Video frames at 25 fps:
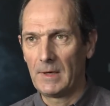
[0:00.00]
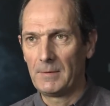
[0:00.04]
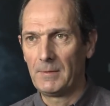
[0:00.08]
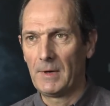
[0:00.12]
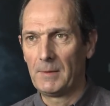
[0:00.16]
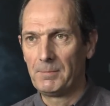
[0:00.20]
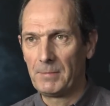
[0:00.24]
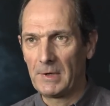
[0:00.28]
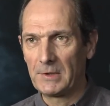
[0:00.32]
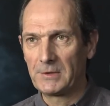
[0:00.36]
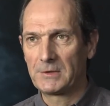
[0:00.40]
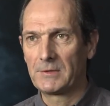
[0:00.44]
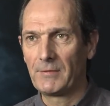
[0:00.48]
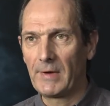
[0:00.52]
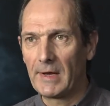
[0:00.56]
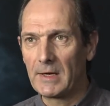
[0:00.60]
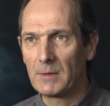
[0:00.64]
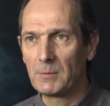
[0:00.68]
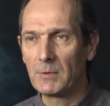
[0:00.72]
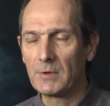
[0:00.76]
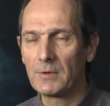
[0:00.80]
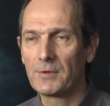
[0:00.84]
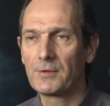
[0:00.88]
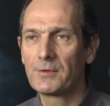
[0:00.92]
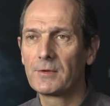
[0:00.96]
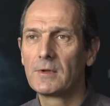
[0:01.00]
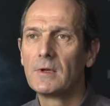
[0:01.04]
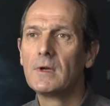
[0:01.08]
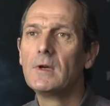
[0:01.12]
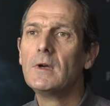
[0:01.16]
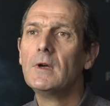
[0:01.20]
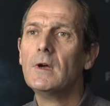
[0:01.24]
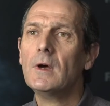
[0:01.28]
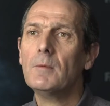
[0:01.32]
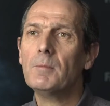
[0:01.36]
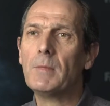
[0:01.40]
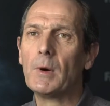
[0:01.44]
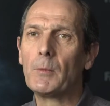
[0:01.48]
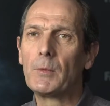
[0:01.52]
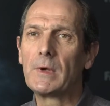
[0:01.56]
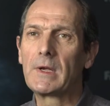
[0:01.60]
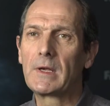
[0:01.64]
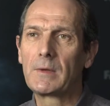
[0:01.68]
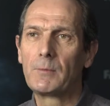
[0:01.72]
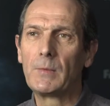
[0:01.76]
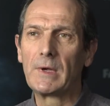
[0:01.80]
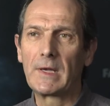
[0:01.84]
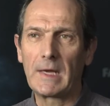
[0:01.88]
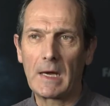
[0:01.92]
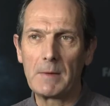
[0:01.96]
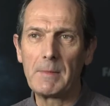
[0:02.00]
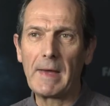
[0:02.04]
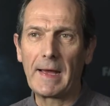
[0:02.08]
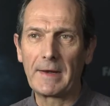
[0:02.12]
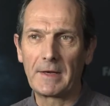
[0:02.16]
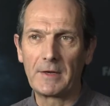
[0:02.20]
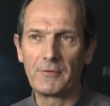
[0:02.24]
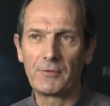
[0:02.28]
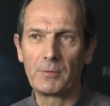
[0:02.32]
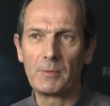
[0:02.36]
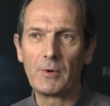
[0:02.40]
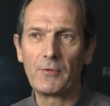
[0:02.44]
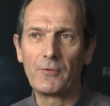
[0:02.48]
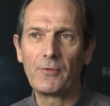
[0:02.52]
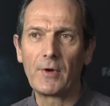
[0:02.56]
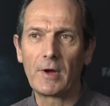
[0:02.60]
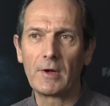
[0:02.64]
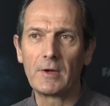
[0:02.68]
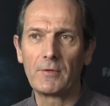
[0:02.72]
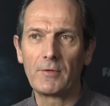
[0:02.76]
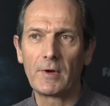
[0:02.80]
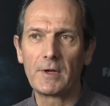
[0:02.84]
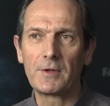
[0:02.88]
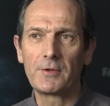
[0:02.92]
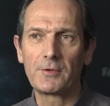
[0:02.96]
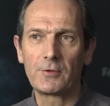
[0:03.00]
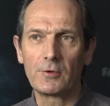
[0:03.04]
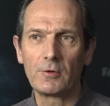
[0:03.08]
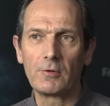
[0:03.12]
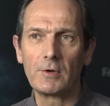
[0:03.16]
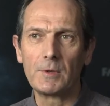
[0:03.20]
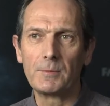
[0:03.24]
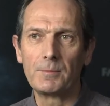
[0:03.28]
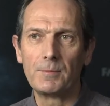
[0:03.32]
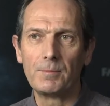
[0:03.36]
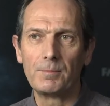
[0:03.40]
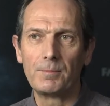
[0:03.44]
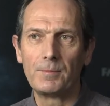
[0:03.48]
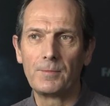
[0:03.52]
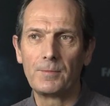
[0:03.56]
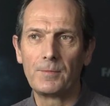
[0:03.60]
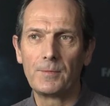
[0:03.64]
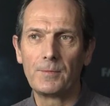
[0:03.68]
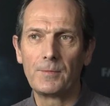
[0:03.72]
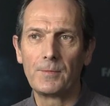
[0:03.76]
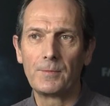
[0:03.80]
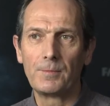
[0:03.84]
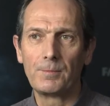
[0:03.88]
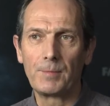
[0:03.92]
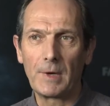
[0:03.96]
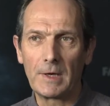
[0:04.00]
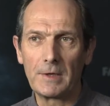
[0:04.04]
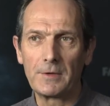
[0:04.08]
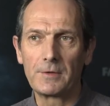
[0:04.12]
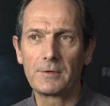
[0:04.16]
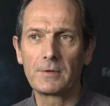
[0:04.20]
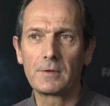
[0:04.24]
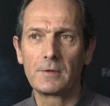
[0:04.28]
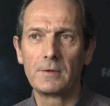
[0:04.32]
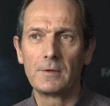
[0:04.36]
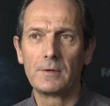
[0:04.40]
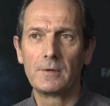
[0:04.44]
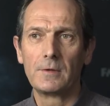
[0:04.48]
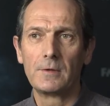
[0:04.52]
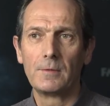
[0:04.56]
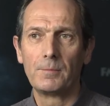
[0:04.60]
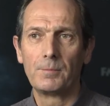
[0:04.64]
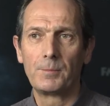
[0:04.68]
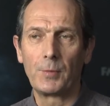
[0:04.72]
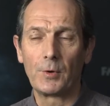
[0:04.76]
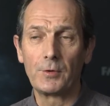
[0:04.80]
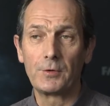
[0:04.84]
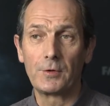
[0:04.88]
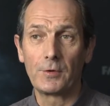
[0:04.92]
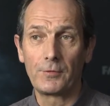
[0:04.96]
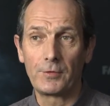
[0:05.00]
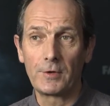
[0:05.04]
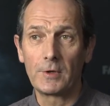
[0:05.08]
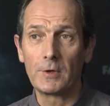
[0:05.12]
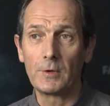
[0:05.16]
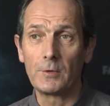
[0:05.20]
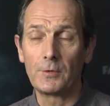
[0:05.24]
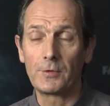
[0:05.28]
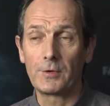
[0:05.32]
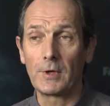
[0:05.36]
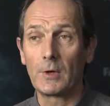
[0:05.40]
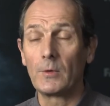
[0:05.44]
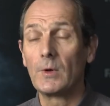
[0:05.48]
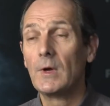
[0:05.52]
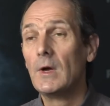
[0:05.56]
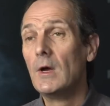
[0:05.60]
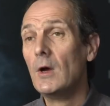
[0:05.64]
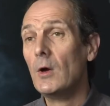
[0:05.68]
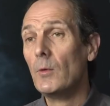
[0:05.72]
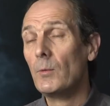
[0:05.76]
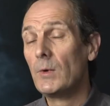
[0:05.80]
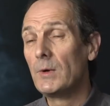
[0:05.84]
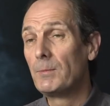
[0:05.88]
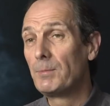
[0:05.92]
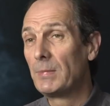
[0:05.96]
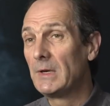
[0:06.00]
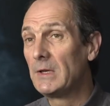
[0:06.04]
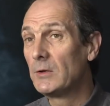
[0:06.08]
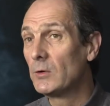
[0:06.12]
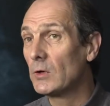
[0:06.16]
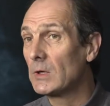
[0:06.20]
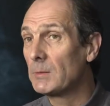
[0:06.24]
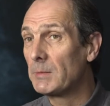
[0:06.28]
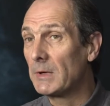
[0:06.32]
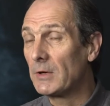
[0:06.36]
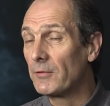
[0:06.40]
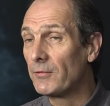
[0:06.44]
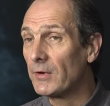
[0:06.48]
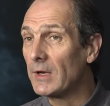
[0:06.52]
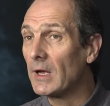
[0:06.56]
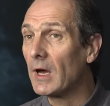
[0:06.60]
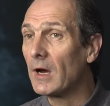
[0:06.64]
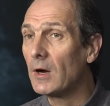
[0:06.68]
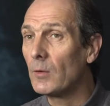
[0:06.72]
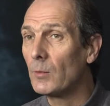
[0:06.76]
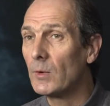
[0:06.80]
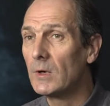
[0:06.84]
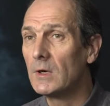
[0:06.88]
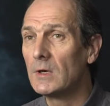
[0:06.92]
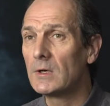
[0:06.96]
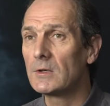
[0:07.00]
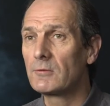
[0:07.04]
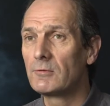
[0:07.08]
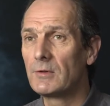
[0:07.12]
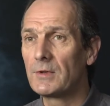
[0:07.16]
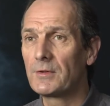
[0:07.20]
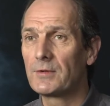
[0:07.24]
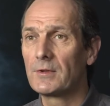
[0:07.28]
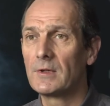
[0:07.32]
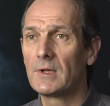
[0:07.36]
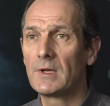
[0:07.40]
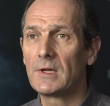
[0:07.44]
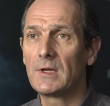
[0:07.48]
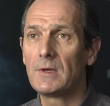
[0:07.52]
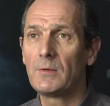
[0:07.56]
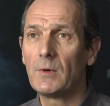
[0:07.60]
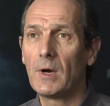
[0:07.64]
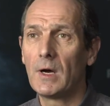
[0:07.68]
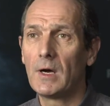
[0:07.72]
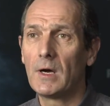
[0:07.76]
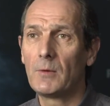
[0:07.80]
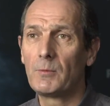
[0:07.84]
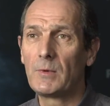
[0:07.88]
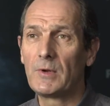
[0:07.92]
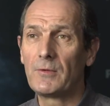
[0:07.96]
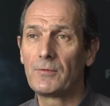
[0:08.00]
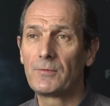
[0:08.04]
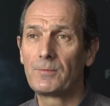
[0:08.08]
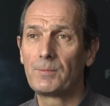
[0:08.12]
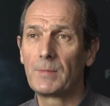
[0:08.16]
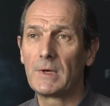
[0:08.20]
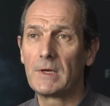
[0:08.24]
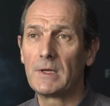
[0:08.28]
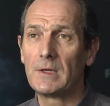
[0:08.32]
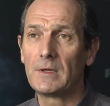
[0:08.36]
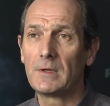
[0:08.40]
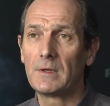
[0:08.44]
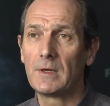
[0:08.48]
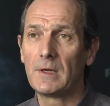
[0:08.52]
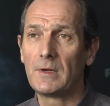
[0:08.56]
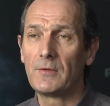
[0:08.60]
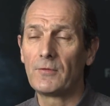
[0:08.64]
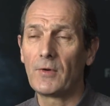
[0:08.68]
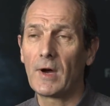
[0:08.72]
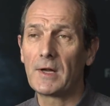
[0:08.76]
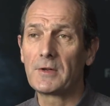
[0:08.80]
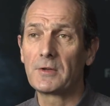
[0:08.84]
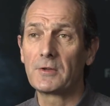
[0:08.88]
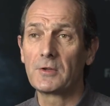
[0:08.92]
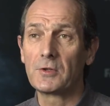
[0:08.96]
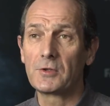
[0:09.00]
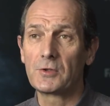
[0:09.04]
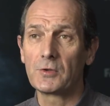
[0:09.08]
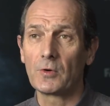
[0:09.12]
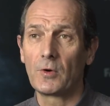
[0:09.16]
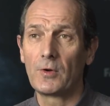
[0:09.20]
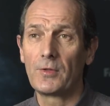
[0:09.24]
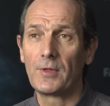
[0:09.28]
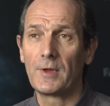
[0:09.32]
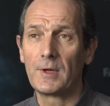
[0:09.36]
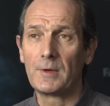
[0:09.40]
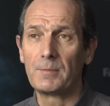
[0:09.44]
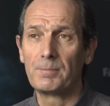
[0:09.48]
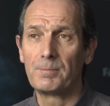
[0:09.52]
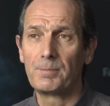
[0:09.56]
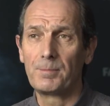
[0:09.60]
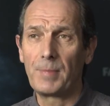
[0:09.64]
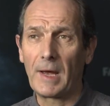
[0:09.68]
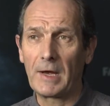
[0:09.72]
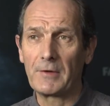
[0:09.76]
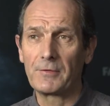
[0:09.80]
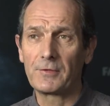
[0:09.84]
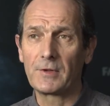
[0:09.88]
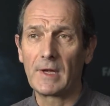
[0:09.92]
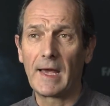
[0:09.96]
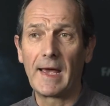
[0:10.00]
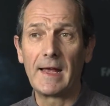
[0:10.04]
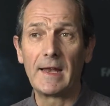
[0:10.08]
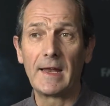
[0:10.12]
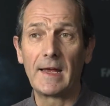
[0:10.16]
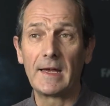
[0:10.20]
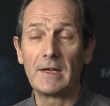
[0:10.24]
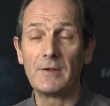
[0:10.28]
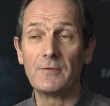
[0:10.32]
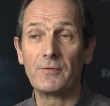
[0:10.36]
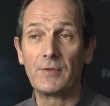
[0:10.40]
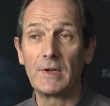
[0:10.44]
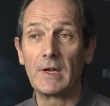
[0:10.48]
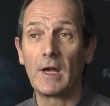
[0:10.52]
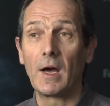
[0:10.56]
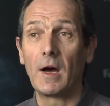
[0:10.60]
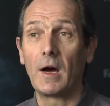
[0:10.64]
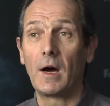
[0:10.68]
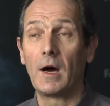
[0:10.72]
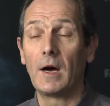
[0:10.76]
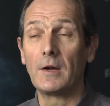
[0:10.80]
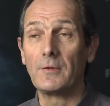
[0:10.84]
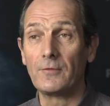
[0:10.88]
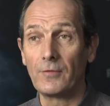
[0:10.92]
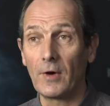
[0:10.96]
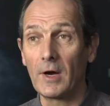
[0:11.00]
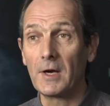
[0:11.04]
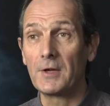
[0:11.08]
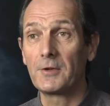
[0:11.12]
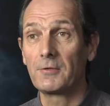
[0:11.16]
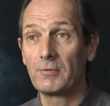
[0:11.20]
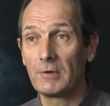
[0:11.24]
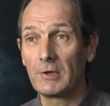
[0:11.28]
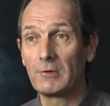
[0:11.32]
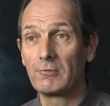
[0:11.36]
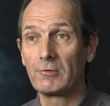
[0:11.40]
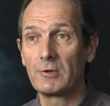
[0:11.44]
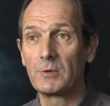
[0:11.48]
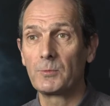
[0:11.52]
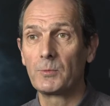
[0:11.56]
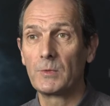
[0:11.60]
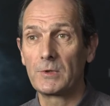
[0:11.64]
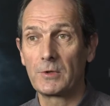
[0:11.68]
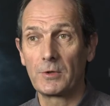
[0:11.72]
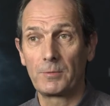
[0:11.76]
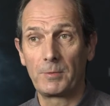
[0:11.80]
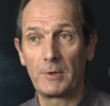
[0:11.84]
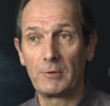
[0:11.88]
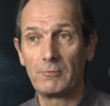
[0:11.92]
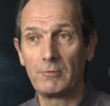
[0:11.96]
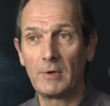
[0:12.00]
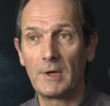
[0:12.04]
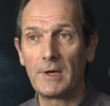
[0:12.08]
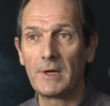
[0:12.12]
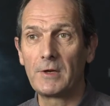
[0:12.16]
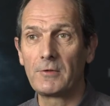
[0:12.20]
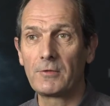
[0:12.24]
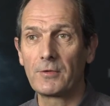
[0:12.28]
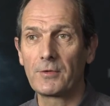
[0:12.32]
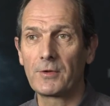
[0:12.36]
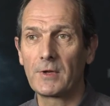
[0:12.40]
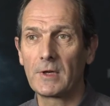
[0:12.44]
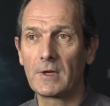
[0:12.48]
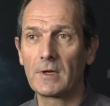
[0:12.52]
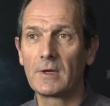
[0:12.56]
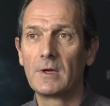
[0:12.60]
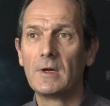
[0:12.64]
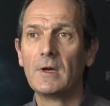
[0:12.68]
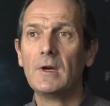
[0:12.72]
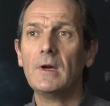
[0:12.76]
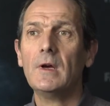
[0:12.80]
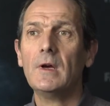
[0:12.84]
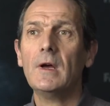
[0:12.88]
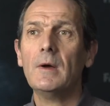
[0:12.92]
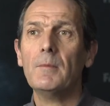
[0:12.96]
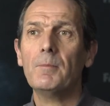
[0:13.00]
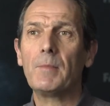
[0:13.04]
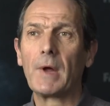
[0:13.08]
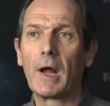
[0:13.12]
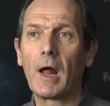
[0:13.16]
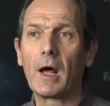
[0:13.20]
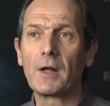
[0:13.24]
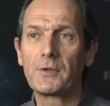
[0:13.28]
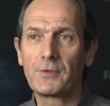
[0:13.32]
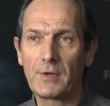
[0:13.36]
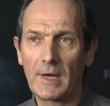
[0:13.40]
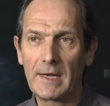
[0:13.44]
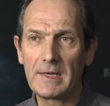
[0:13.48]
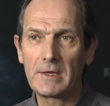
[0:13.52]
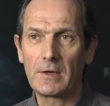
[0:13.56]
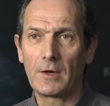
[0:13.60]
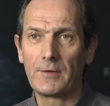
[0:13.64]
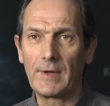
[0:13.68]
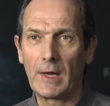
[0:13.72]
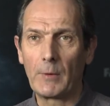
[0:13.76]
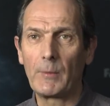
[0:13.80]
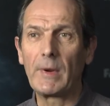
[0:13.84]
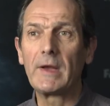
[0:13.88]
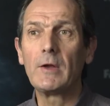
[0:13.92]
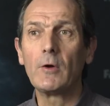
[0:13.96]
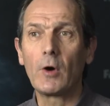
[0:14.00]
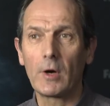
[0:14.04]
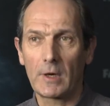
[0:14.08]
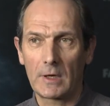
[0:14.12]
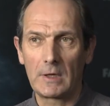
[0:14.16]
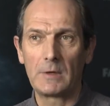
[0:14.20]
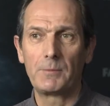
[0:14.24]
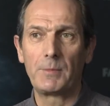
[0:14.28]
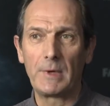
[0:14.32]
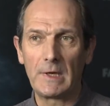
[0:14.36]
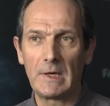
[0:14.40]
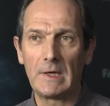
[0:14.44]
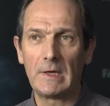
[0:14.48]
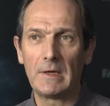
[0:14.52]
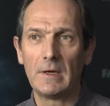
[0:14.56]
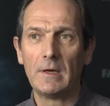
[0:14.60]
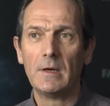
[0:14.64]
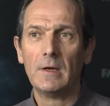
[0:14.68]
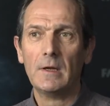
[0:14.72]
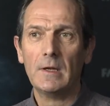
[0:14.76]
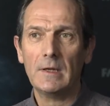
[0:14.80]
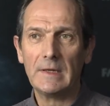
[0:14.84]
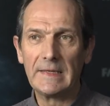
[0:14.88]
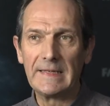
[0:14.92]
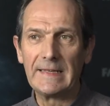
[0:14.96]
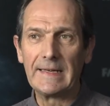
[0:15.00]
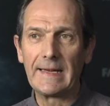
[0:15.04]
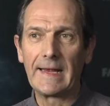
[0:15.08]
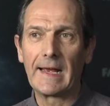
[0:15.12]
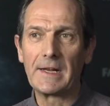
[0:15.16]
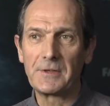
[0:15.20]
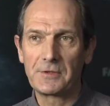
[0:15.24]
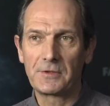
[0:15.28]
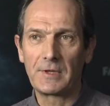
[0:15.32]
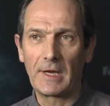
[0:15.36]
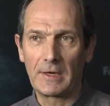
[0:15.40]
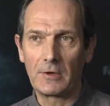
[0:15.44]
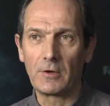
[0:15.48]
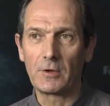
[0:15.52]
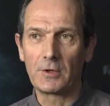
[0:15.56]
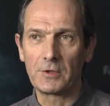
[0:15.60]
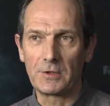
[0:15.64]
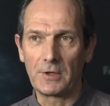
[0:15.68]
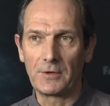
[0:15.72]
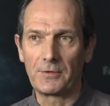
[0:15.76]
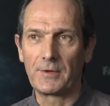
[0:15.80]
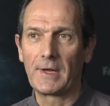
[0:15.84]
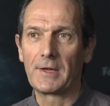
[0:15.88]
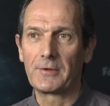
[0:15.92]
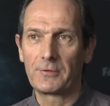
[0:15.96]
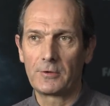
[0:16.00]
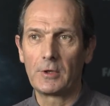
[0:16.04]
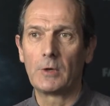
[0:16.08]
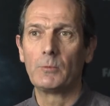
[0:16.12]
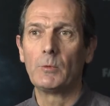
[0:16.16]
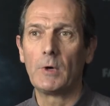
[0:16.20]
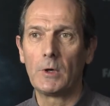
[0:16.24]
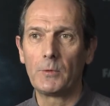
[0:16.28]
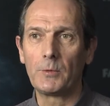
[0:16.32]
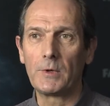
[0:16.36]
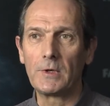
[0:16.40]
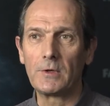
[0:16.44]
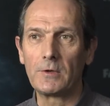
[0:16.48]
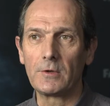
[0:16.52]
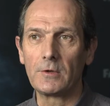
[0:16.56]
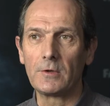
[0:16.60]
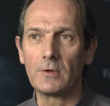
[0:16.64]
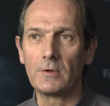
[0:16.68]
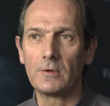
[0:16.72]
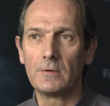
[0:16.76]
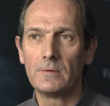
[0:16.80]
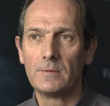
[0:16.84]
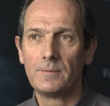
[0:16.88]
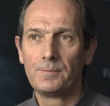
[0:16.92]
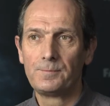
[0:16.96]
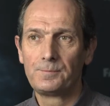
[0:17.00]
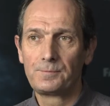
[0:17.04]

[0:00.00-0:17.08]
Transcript: a bunch of animals. But we come at it from a very, very story-based point of view. So we've been doing a bit of VR work recently. We've been invited to join the BAFTA LA VR advisory group, which has been really interesting. But our take on that, we're not going to be leading-edge technologists. That's not what we do.